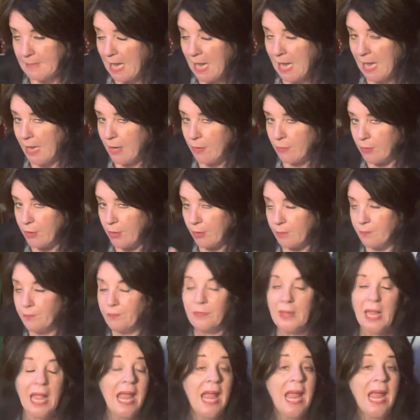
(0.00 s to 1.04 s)
I don't know.
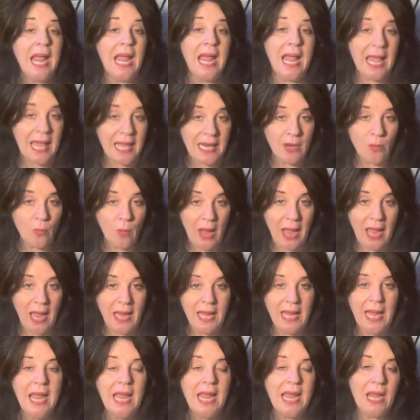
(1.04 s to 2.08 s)

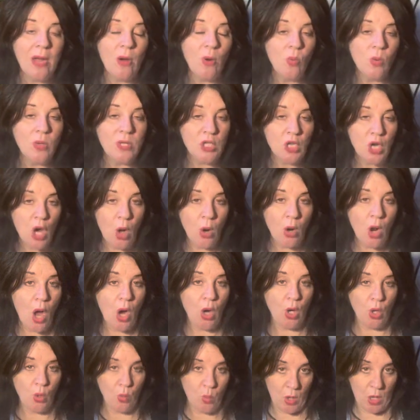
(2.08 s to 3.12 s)
Anyway, it was no
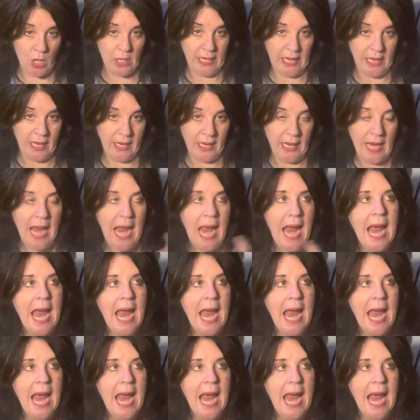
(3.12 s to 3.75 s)
longer working.